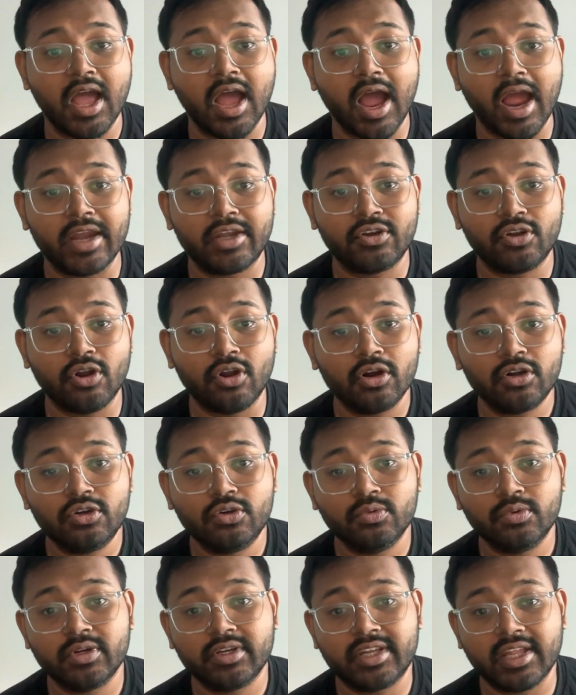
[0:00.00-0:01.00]
I talked
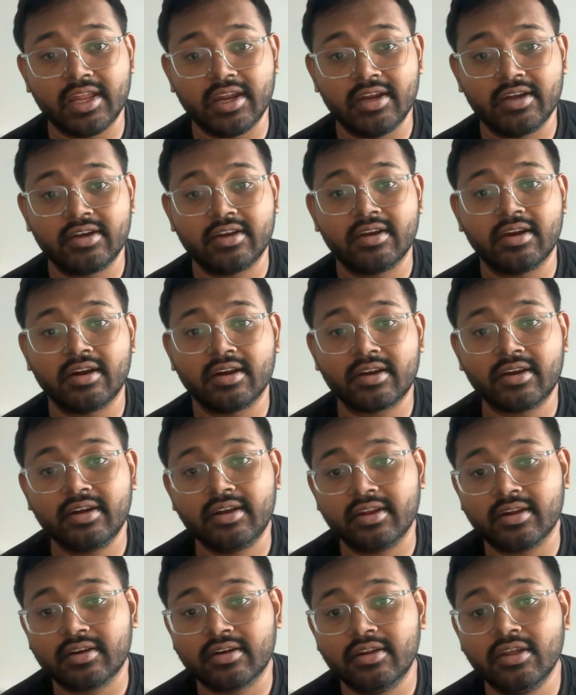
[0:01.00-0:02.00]
to a talented
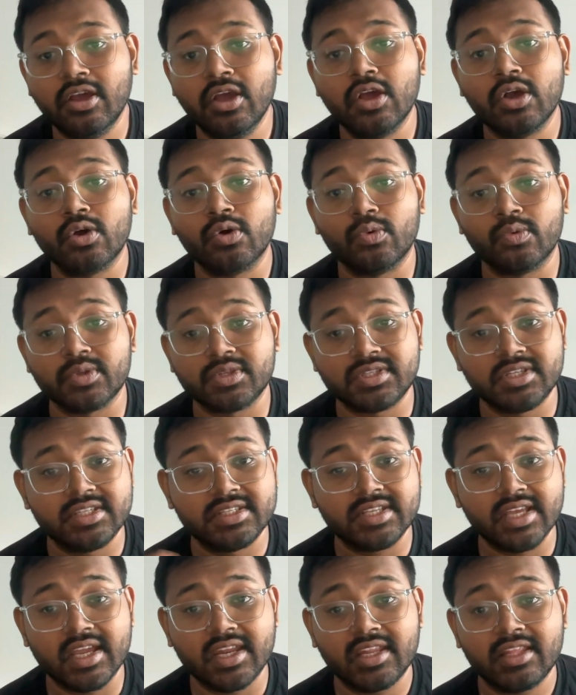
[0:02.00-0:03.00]
architect who was
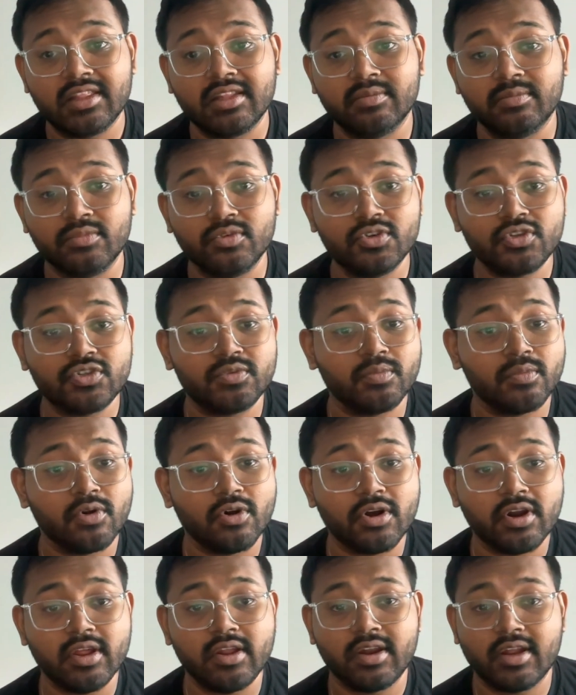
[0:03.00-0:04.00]
designing the most
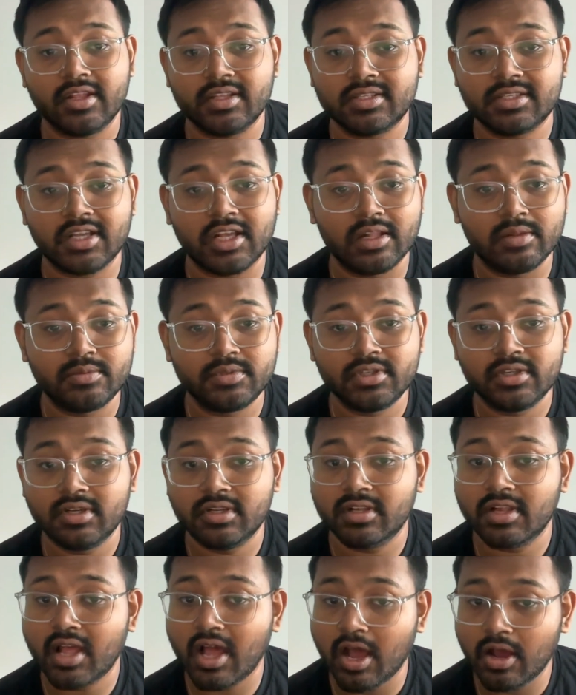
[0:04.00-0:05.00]
modern and
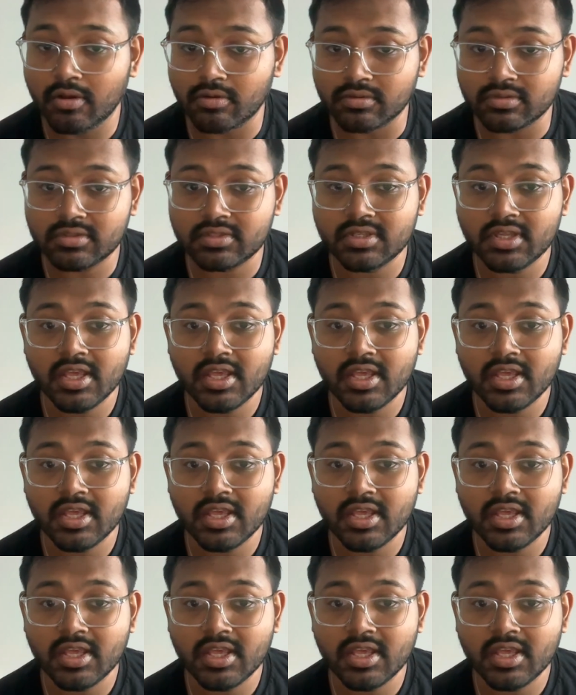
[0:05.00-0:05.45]
sculptural house